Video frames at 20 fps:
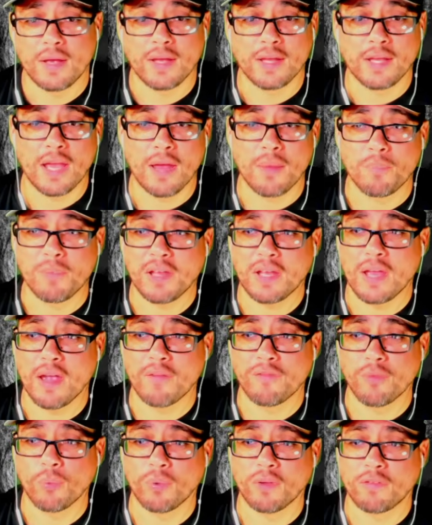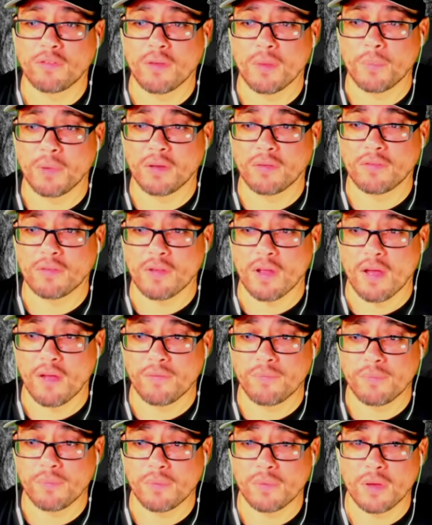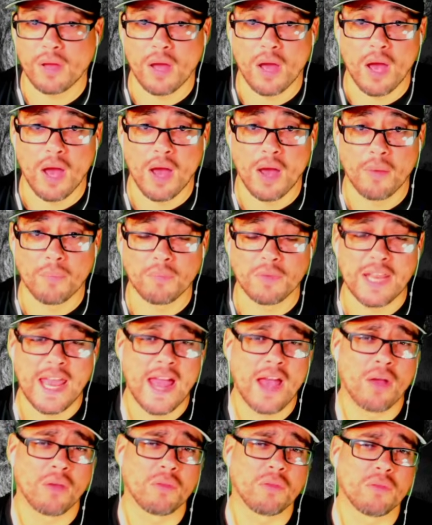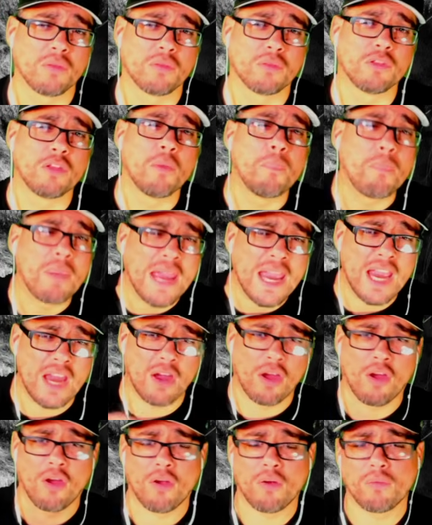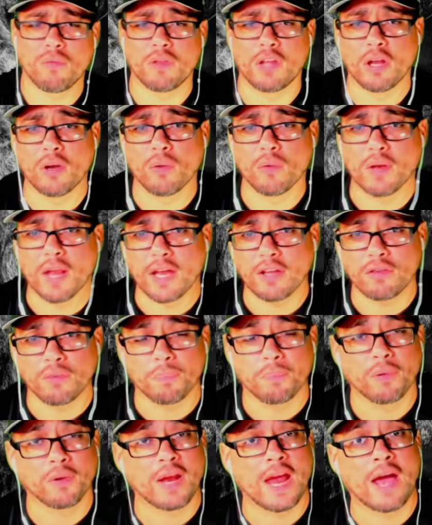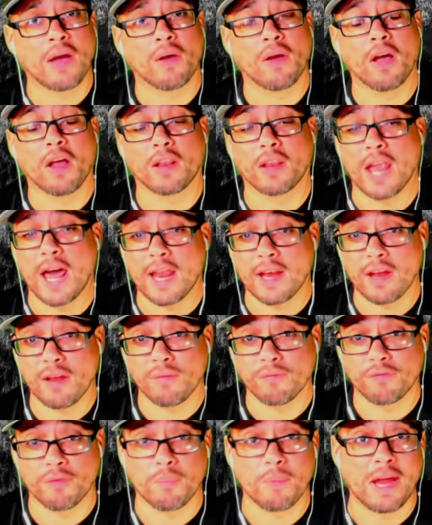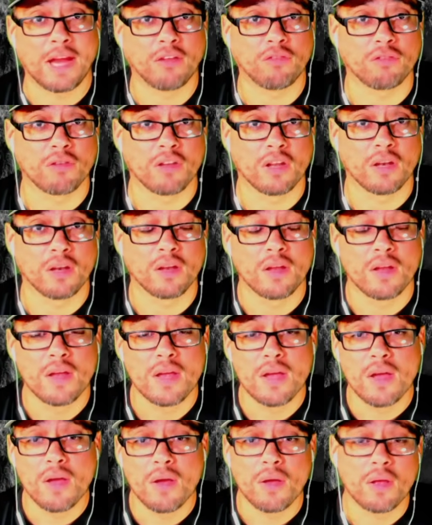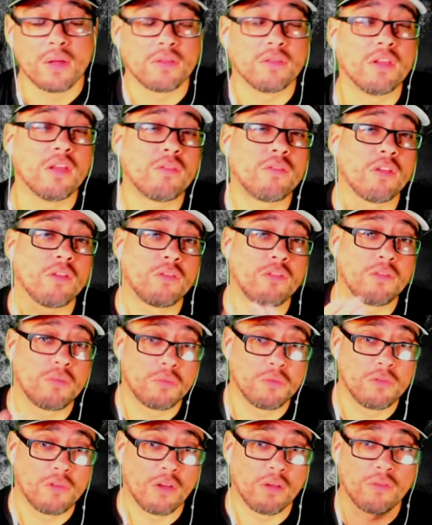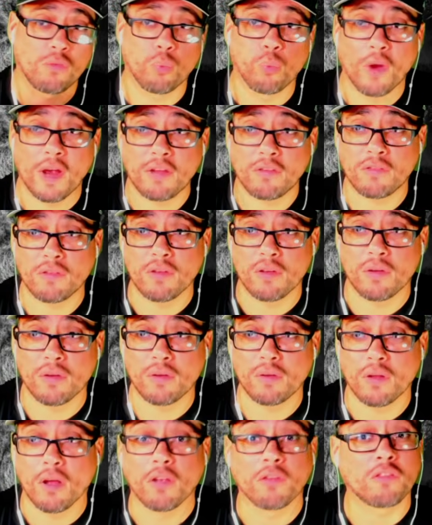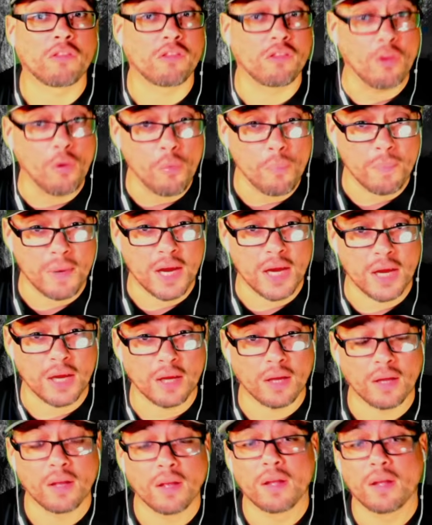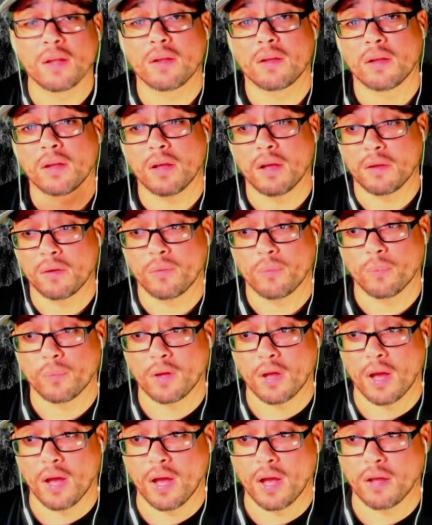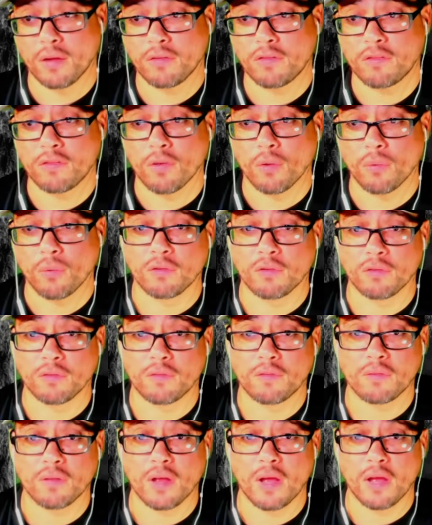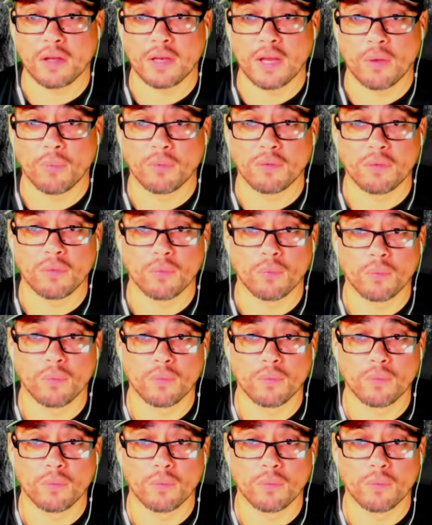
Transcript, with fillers: Again, be careful with some of the stuff. Um, now, the bear, they don't like to put out a lot of information. This is just Western assuming uh, soldiers that would,